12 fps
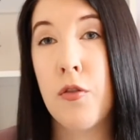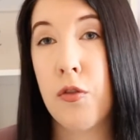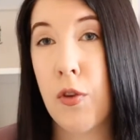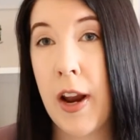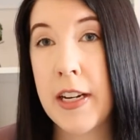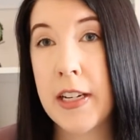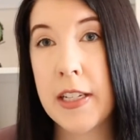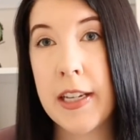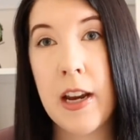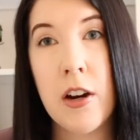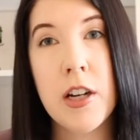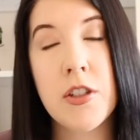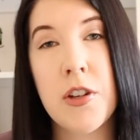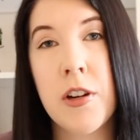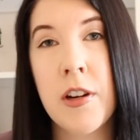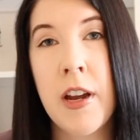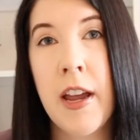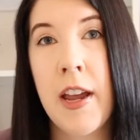friend
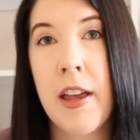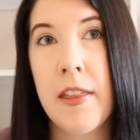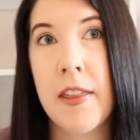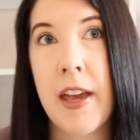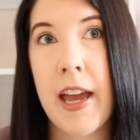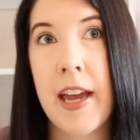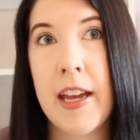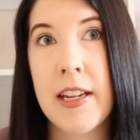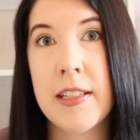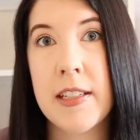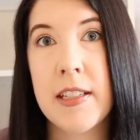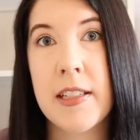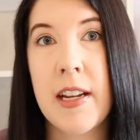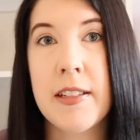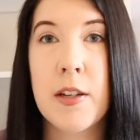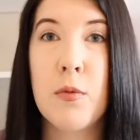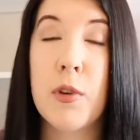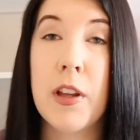character that
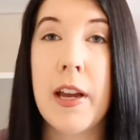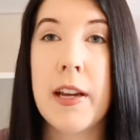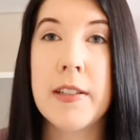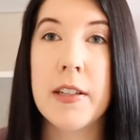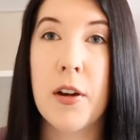doesn't realize,